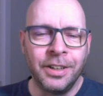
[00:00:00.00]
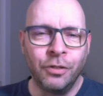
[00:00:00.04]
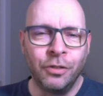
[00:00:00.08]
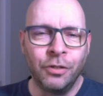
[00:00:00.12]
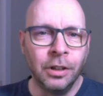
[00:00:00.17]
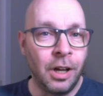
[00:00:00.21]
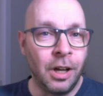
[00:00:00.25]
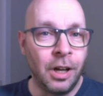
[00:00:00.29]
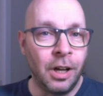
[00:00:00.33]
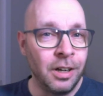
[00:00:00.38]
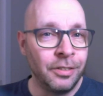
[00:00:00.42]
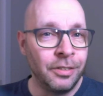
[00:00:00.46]
a
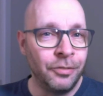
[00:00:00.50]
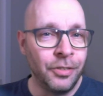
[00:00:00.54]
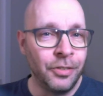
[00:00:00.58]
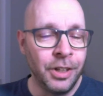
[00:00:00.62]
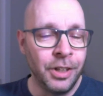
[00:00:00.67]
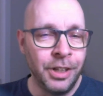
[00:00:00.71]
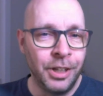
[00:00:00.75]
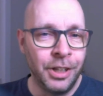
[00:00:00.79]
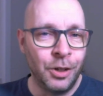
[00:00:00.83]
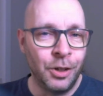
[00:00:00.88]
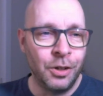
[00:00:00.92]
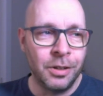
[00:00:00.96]
long
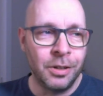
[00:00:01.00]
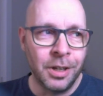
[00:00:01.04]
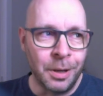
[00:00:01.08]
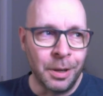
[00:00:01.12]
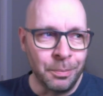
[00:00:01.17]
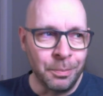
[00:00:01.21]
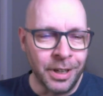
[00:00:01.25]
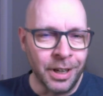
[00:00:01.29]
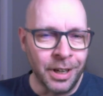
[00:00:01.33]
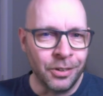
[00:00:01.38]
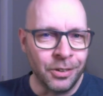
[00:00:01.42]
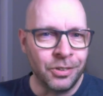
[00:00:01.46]
video, I'm
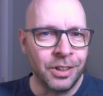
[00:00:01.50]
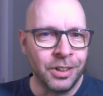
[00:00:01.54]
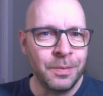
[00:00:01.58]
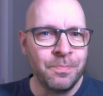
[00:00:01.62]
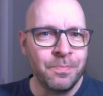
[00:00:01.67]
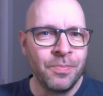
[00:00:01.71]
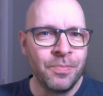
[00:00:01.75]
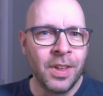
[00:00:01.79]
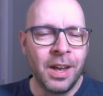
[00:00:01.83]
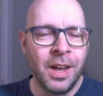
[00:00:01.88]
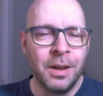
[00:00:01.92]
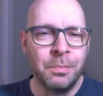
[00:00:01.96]
guessing,
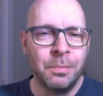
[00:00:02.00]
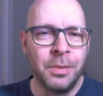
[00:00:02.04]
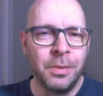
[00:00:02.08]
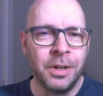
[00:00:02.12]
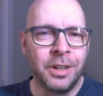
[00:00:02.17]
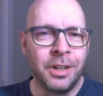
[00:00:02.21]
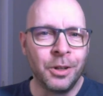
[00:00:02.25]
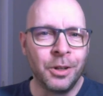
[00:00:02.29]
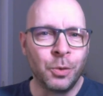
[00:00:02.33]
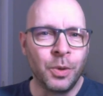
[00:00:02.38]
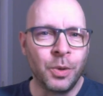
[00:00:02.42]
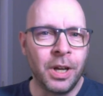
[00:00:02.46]

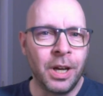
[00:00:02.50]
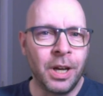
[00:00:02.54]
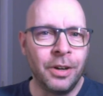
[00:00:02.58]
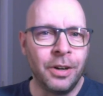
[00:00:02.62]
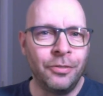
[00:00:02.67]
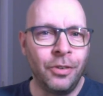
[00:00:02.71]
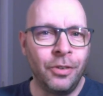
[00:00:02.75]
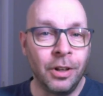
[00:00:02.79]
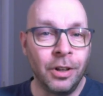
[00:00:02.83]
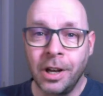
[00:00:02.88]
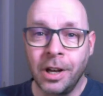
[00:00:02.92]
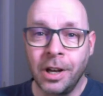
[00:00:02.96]
because we have
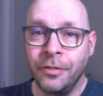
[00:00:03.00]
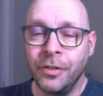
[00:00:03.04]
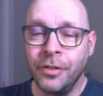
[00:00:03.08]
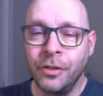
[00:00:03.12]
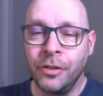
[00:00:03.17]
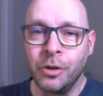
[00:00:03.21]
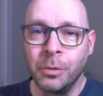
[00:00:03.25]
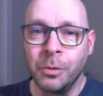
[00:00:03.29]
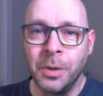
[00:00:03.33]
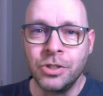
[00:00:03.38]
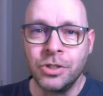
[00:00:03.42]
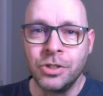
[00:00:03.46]
a lot of
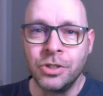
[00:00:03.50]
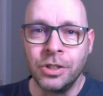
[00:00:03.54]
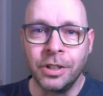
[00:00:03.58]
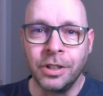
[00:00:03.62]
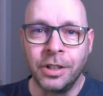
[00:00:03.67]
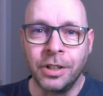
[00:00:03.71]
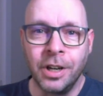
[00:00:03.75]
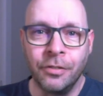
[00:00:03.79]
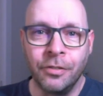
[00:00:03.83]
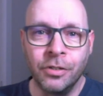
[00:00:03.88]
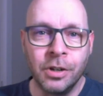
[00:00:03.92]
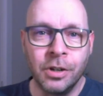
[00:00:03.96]
information to
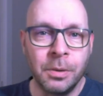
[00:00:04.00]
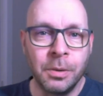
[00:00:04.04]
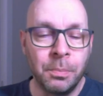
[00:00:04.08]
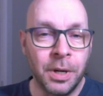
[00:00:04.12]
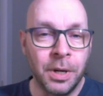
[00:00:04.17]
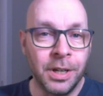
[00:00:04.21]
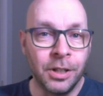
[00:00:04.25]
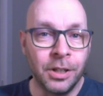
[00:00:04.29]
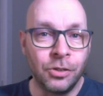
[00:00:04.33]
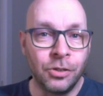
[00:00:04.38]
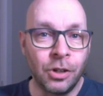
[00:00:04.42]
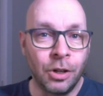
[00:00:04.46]
cover,
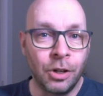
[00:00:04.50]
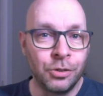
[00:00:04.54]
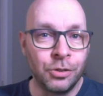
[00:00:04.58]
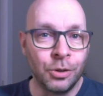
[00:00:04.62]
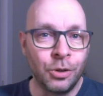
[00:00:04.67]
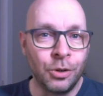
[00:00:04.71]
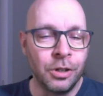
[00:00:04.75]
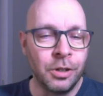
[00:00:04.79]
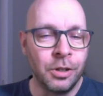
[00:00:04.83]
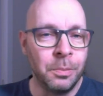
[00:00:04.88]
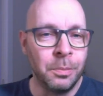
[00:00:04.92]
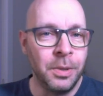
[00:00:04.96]
but it's also
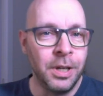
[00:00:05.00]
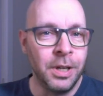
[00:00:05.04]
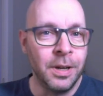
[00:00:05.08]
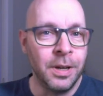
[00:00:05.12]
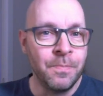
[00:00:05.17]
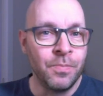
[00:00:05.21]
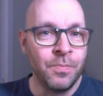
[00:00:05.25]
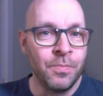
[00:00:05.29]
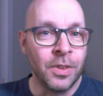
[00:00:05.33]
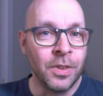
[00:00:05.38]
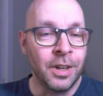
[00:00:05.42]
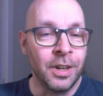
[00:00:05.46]
going to be
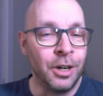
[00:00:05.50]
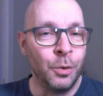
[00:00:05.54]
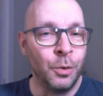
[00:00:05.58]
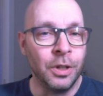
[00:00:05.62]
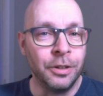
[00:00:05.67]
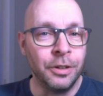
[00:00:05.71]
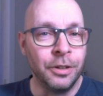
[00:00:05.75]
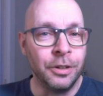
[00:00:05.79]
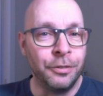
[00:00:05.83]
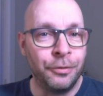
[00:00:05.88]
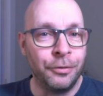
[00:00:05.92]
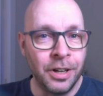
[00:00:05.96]
a
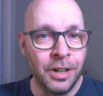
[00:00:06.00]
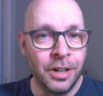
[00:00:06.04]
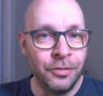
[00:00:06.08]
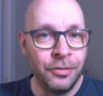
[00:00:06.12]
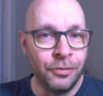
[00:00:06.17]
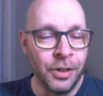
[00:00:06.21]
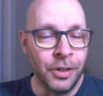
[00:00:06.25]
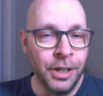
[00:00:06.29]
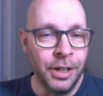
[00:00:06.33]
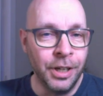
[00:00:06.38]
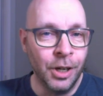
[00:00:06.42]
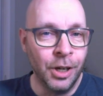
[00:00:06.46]
really fun
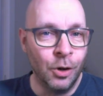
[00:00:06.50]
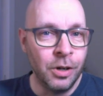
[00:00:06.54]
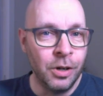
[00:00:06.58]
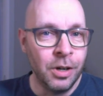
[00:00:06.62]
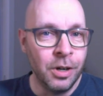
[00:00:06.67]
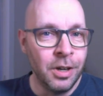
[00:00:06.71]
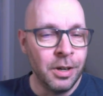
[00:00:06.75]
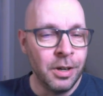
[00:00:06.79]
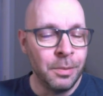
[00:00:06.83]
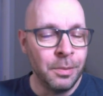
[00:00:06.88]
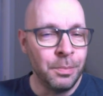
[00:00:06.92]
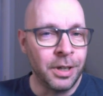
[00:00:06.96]
video
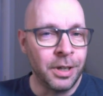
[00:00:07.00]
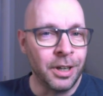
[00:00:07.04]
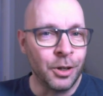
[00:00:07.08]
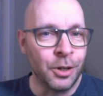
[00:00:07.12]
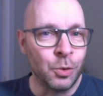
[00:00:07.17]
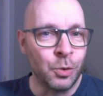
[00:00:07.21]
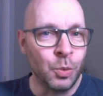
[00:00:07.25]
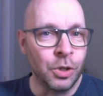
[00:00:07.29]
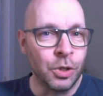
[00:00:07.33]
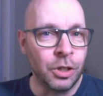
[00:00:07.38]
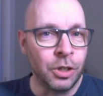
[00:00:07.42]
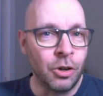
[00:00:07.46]
because
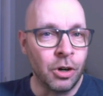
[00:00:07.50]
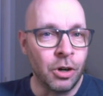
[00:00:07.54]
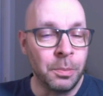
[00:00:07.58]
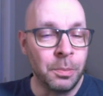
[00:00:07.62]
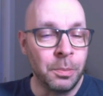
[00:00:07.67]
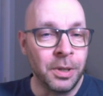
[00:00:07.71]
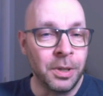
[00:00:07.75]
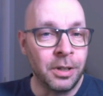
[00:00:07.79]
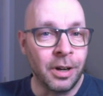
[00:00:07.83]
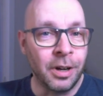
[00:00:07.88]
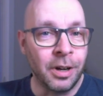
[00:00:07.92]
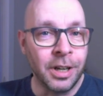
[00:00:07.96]
we're going to
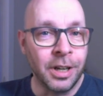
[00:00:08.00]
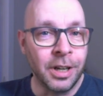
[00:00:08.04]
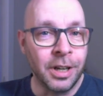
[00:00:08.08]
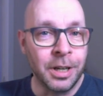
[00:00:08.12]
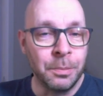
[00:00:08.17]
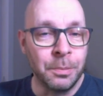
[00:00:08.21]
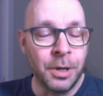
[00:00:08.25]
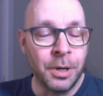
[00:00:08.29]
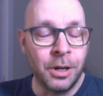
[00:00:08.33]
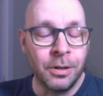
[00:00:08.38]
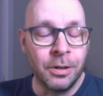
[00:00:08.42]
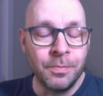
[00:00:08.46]
be talking
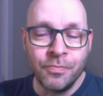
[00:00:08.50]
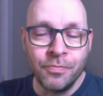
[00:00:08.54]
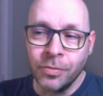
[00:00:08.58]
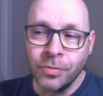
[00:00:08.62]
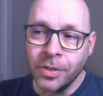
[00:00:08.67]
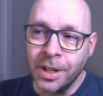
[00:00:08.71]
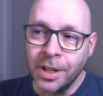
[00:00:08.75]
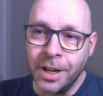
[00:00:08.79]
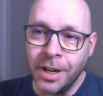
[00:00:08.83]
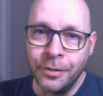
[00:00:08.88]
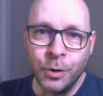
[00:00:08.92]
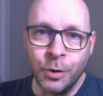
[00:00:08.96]
about
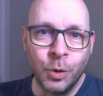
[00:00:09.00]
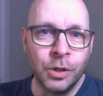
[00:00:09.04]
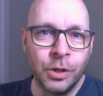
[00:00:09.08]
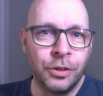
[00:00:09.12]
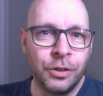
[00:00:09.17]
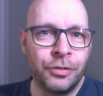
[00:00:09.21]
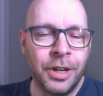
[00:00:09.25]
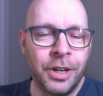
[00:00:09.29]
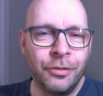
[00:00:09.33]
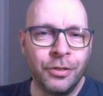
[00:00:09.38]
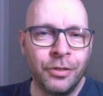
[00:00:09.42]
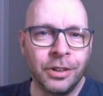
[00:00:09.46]
everyone's
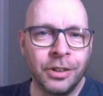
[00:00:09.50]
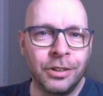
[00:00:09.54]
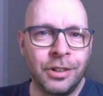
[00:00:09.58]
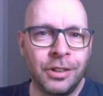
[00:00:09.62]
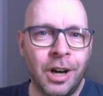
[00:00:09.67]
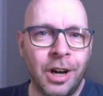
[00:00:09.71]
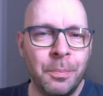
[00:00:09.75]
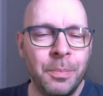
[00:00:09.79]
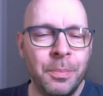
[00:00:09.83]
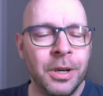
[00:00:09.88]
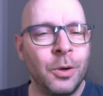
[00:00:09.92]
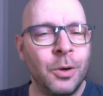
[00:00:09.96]
favorite
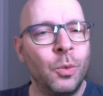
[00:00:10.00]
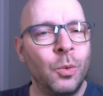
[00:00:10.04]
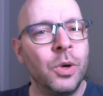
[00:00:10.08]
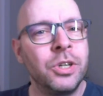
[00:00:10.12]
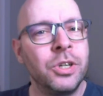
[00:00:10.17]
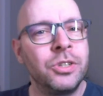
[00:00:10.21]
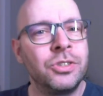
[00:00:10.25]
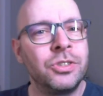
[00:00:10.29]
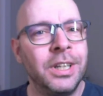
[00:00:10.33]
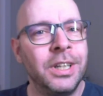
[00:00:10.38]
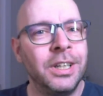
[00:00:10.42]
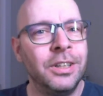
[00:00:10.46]
topic,
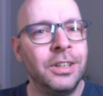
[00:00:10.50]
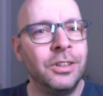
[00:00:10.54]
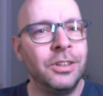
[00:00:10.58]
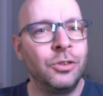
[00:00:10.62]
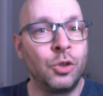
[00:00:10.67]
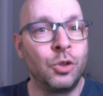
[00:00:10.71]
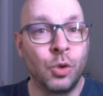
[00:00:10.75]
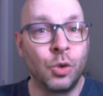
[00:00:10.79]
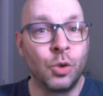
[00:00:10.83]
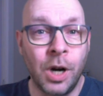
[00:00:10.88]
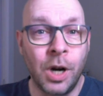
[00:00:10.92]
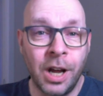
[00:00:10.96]
which is
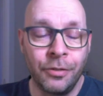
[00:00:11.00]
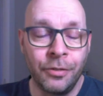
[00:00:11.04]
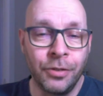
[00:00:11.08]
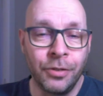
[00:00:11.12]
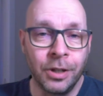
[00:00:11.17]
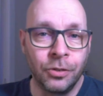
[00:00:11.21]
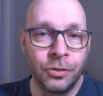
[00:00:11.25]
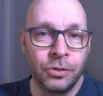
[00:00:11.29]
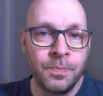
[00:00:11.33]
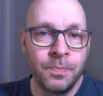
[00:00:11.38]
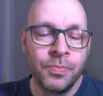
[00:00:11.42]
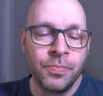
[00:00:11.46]

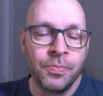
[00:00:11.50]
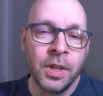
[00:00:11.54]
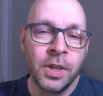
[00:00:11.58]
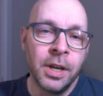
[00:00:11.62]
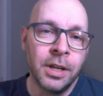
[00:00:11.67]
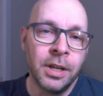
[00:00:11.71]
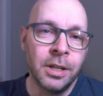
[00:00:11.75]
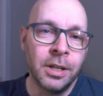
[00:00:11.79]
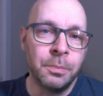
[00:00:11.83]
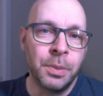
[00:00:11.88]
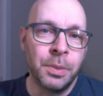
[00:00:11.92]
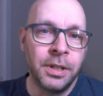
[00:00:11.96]
graphics.
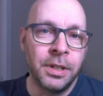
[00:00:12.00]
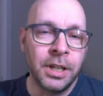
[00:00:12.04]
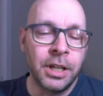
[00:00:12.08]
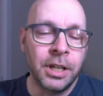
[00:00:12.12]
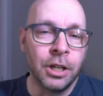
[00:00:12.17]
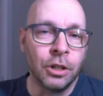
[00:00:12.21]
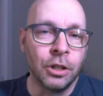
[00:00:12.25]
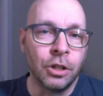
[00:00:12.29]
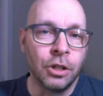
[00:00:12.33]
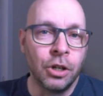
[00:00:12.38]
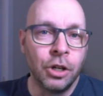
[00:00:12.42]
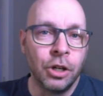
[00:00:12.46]
In
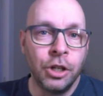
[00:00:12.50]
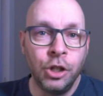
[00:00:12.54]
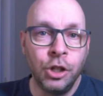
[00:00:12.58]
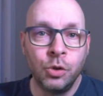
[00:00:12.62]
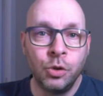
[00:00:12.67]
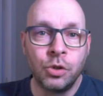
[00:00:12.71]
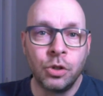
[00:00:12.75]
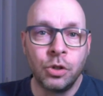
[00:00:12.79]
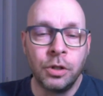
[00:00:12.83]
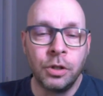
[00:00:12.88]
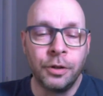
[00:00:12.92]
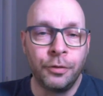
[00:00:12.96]
particular,
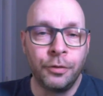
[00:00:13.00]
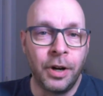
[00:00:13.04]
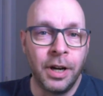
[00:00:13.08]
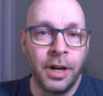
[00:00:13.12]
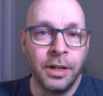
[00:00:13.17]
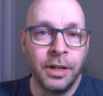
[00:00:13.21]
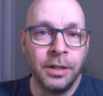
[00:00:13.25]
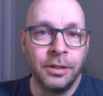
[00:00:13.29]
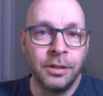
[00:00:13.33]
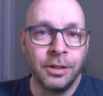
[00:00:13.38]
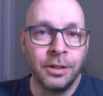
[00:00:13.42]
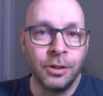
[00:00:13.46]

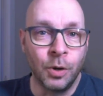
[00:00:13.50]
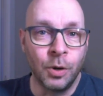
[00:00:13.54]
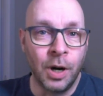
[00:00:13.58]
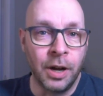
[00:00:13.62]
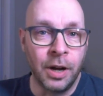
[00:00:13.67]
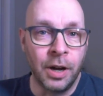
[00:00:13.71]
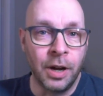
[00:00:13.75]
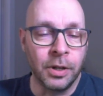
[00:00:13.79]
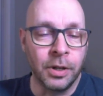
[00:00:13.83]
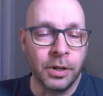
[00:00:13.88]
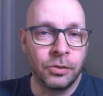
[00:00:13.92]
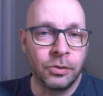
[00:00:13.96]
user-defined
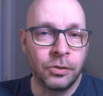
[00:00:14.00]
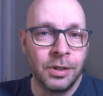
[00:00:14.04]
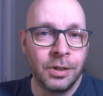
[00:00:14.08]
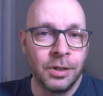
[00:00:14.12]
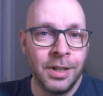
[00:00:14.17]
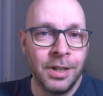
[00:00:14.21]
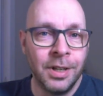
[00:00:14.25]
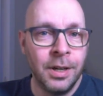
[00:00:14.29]
graphics.